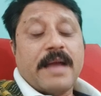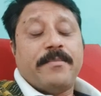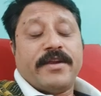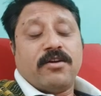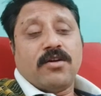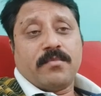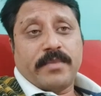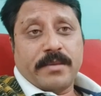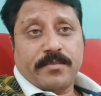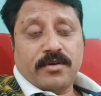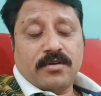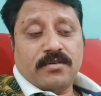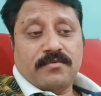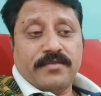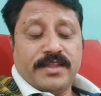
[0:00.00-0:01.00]
Capricorn people
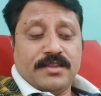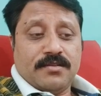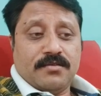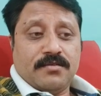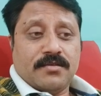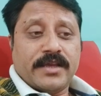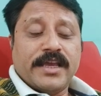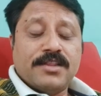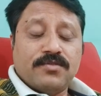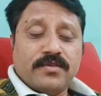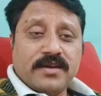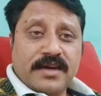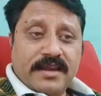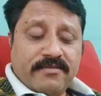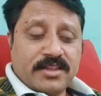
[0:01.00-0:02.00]
with Ketu
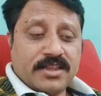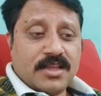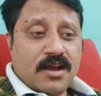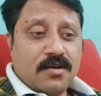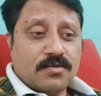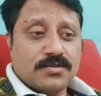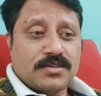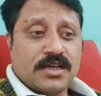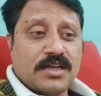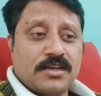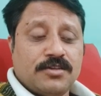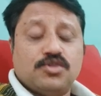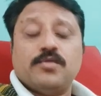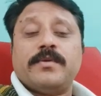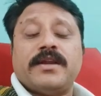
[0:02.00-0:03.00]
in 11th house
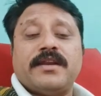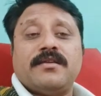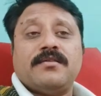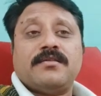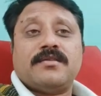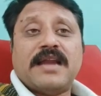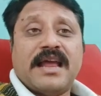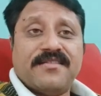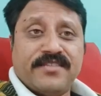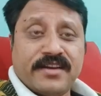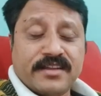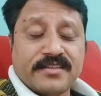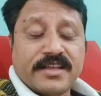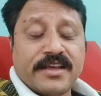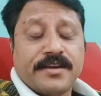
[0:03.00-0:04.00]
and Jupiter
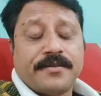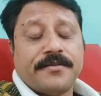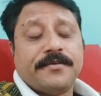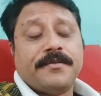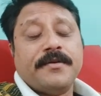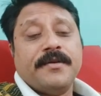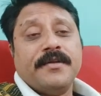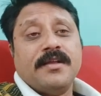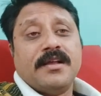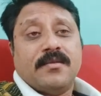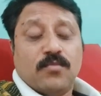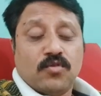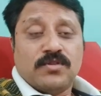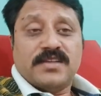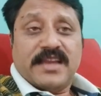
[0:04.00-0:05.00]
transiting their
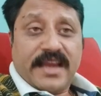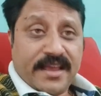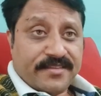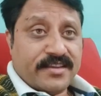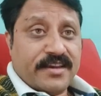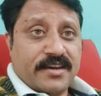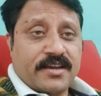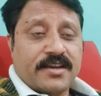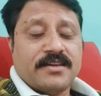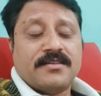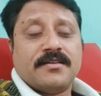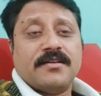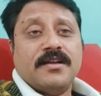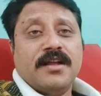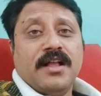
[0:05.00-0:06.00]
moons in
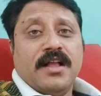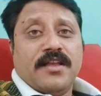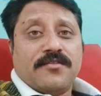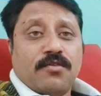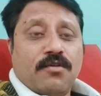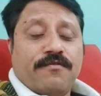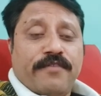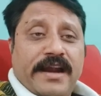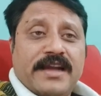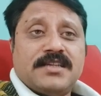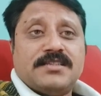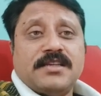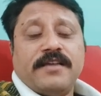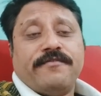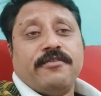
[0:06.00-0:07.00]
Ascendant. So
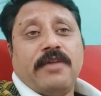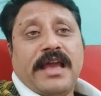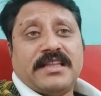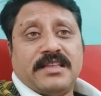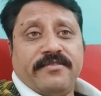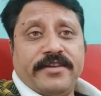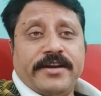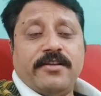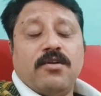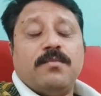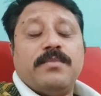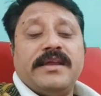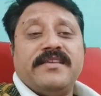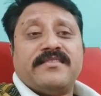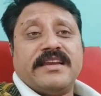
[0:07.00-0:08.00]
friends, if you like the video,
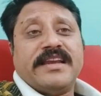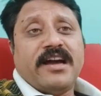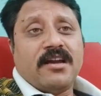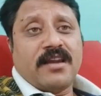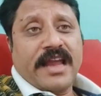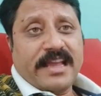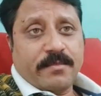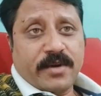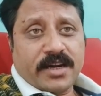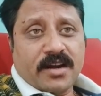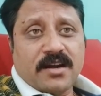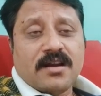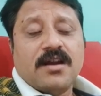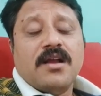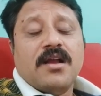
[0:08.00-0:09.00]
please click on like
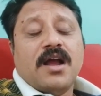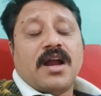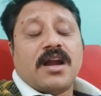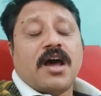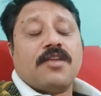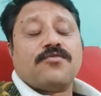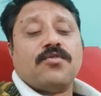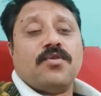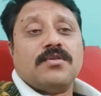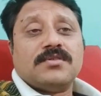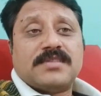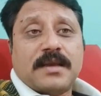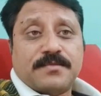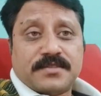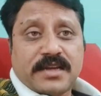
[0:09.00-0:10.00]
button and also
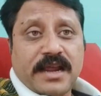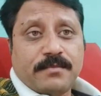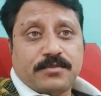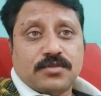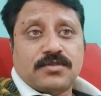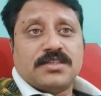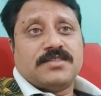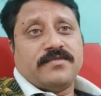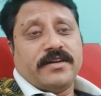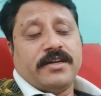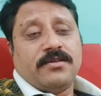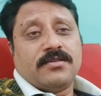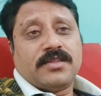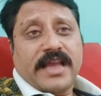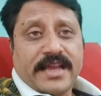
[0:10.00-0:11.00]
subscribe to this
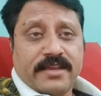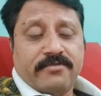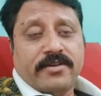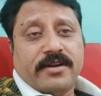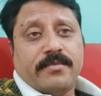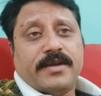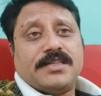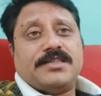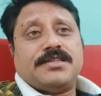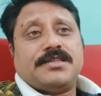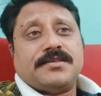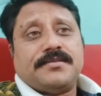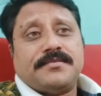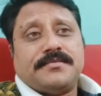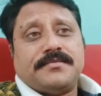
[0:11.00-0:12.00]
video. Thank you very much.